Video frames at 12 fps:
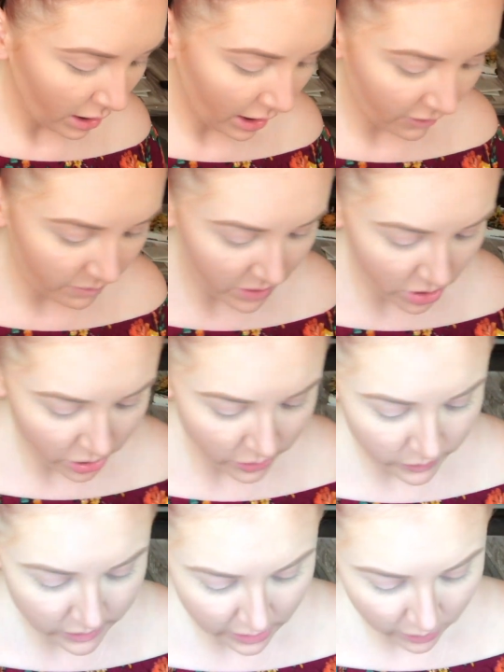I've been
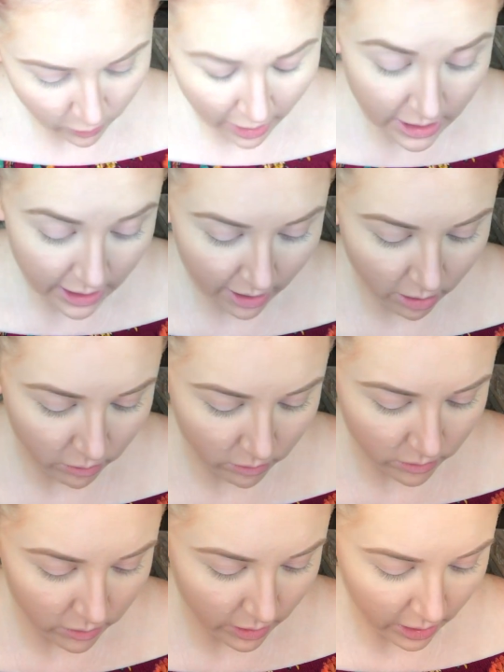using right now
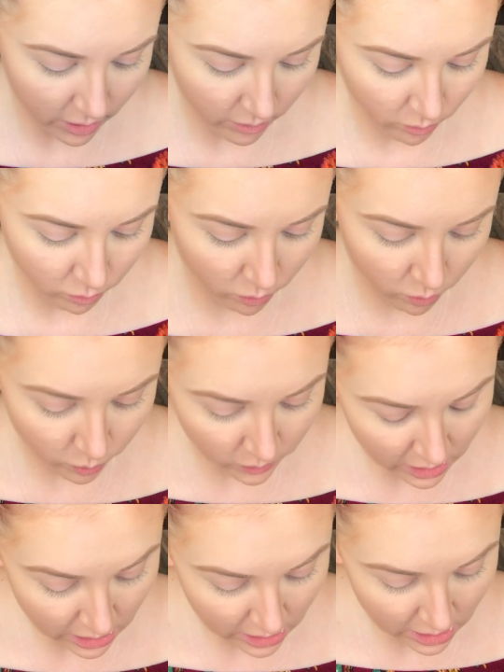
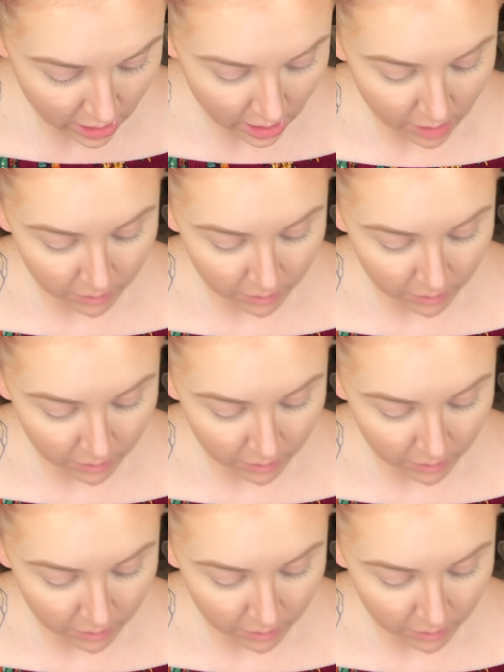the